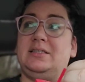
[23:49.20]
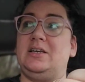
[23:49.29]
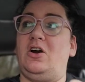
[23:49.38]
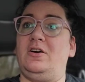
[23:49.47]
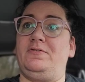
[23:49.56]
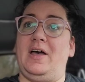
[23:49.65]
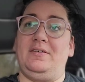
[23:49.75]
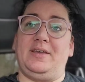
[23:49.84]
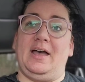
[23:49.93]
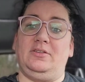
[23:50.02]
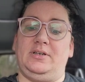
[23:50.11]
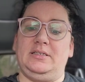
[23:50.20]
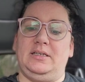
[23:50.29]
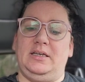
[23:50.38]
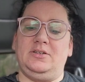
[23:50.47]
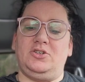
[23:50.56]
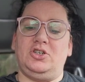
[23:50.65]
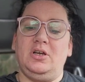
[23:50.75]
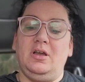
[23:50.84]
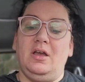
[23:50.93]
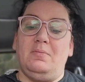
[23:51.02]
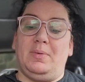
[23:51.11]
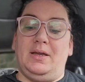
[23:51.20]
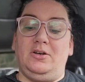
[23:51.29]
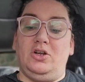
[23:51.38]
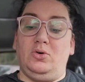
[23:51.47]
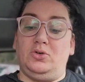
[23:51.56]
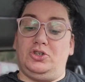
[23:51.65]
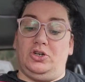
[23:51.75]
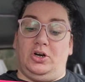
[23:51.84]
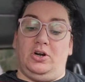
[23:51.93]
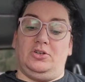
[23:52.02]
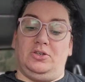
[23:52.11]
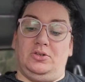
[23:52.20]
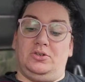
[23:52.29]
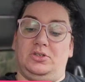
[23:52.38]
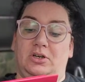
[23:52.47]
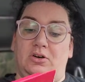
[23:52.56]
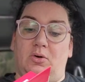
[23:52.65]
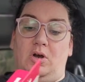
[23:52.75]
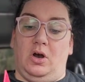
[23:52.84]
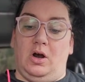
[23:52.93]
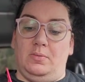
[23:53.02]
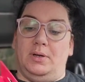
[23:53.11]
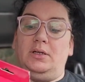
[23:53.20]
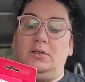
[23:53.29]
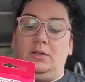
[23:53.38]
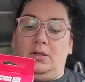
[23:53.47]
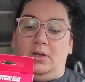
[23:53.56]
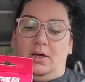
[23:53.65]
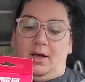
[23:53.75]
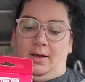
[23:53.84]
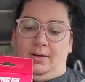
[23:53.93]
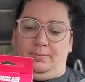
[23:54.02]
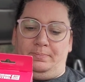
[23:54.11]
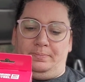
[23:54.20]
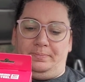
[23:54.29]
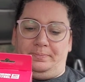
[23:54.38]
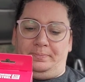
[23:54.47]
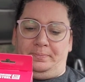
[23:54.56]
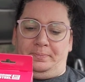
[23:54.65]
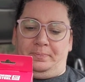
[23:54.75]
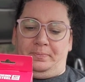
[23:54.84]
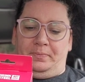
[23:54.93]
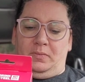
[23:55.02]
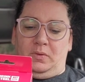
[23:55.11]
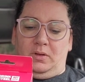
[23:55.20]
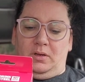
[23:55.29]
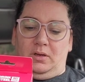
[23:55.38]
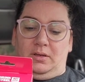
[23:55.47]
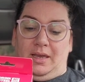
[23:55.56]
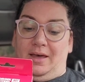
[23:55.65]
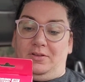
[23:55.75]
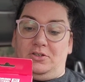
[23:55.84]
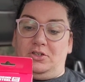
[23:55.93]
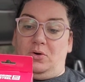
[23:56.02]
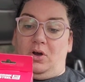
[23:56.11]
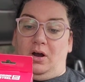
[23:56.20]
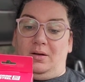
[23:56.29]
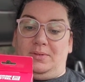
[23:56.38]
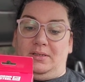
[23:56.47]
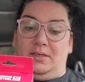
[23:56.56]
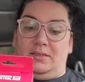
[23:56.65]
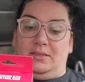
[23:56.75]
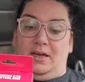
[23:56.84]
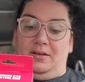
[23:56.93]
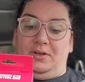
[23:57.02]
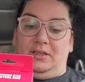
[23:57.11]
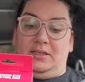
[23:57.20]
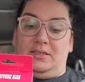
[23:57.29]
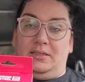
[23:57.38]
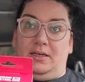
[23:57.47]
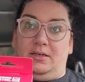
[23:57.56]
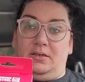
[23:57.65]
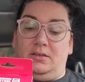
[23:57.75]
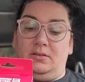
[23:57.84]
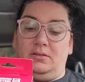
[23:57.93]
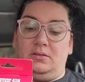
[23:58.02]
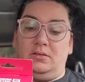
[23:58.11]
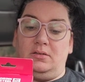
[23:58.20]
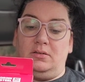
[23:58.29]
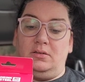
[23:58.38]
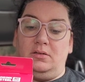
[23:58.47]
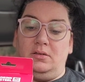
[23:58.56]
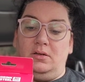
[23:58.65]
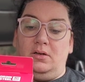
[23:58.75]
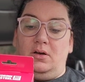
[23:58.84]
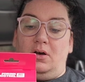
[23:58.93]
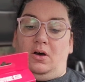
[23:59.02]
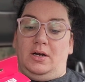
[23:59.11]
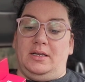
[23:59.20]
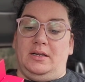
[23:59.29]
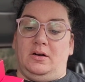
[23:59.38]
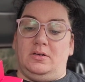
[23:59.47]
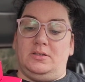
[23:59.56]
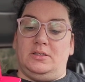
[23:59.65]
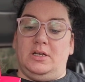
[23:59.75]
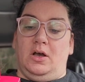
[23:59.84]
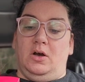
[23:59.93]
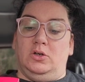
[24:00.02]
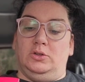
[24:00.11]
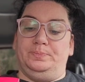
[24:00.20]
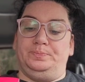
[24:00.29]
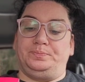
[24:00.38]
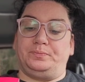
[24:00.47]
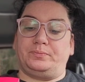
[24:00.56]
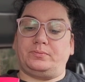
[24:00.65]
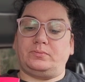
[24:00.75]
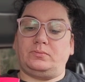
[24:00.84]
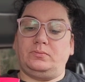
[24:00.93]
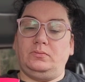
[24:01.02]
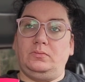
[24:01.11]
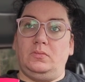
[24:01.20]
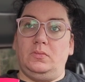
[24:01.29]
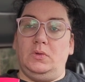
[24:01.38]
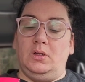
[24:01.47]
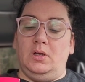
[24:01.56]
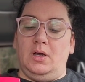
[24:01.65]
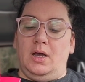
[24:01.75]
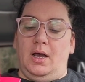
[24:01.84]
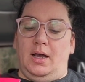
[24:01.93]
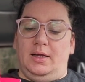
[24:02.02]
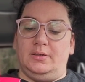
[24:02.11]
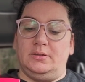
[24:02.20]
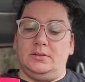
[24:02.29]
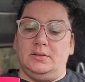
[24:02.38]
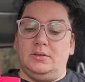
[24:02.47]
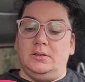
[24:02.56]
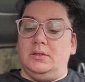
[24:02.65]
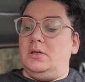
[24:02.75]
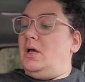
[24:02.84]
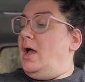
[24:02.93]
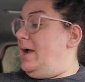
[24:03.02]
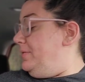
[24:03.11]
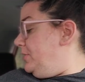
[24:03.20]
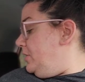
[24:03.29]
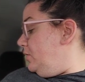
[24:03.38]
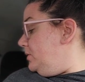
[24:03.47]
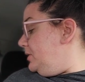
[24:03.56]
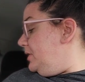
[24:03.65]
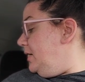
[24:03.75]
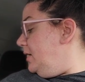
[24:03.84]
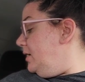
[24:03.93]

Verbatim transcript: They are five calories each, but no sugar. So there's zero carb. Uh, yeah, there's no carbs in this. It's not even listed on here. So uh, I got those.